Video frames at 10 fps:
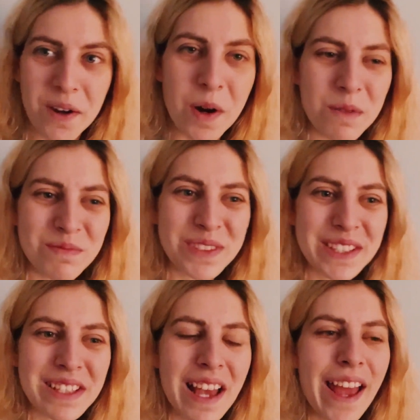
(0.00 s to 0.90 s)

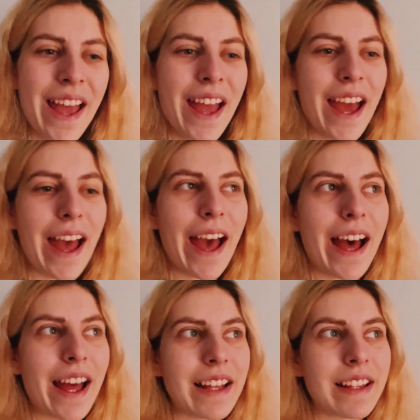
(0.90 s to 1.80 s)
comes
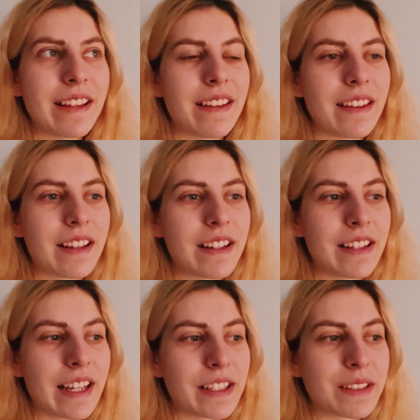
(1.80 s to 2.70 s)
and
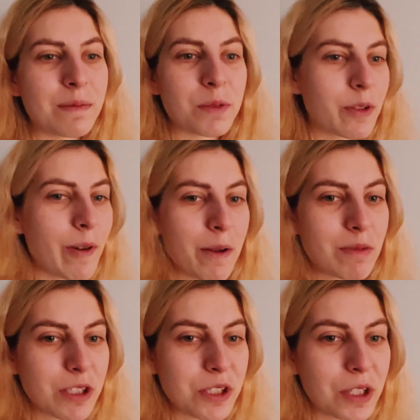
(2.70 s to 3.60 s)
there's some stuff I
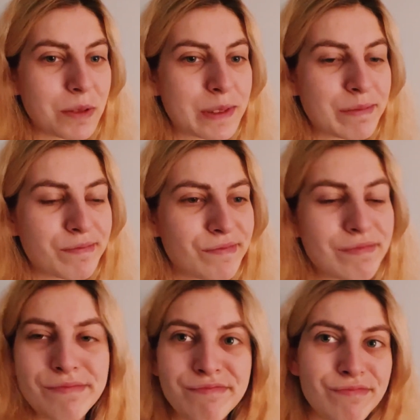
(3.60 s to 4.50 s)
want to do
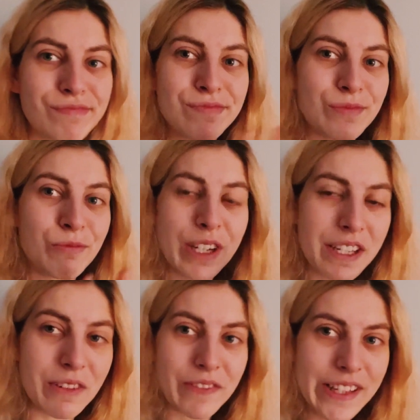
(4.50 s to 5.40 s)

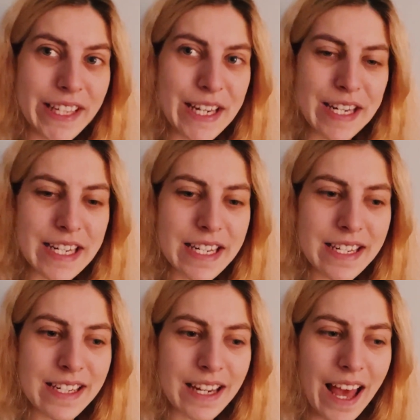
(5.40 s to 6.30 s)
reading
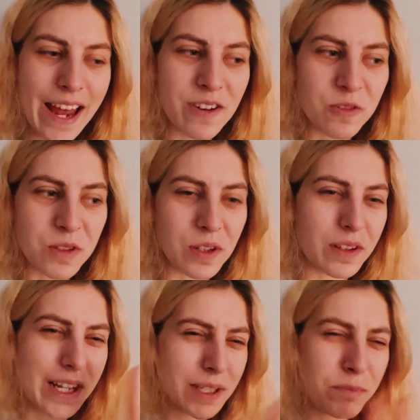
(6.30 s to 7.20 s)
related and also
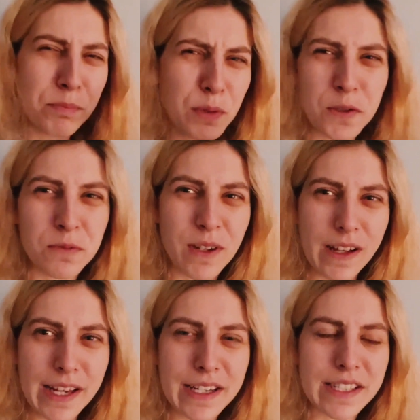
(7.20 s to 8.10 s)
like books
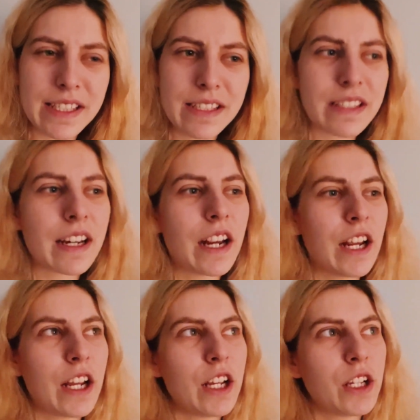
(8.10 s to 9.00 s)
related
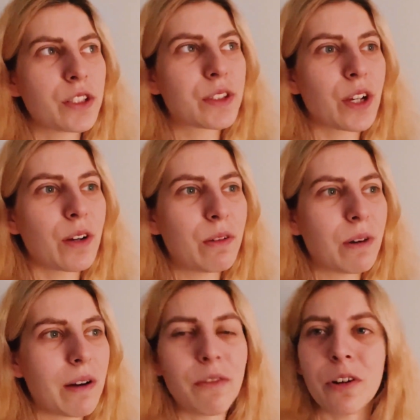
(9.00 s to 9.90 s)
so
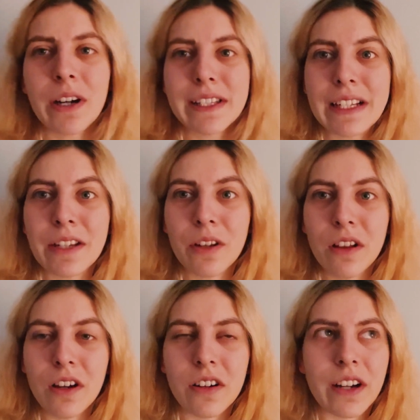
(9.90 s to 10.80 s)
I thought I'd take you
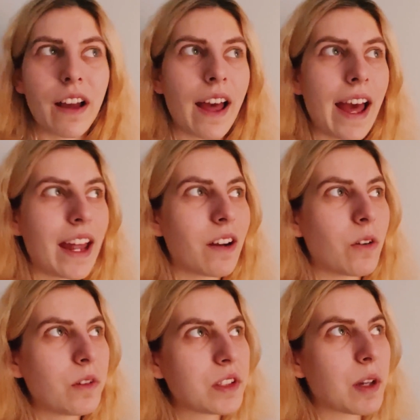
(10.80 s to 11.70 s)
along and
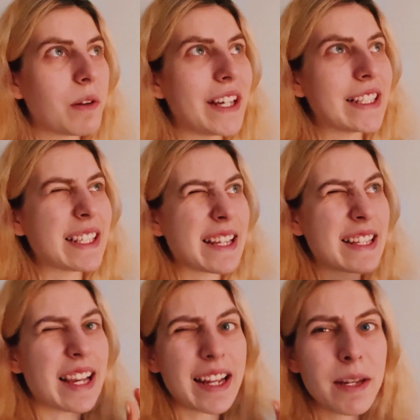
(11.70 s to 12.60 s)
also it's a
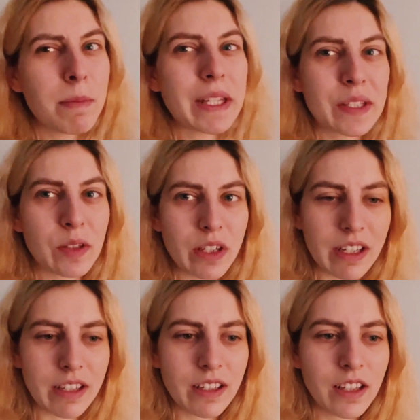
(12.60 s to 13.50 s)
tiny bit
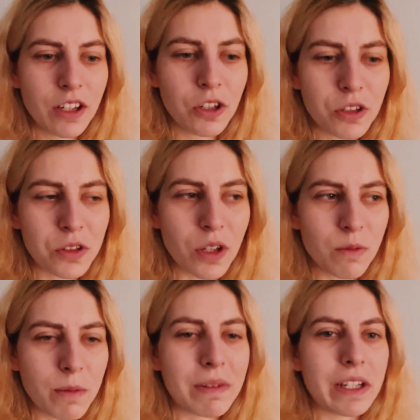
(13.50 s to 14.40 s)
sunny so
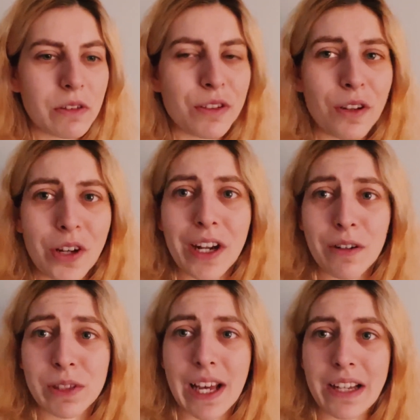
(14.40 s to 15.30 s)
we might also get
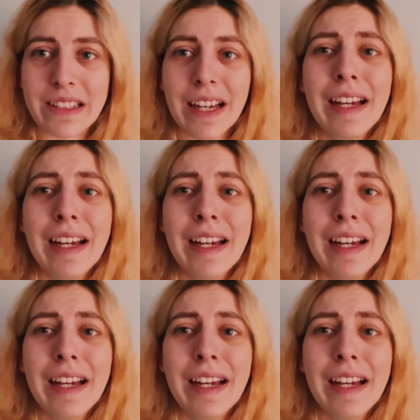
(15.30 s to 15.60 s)
outside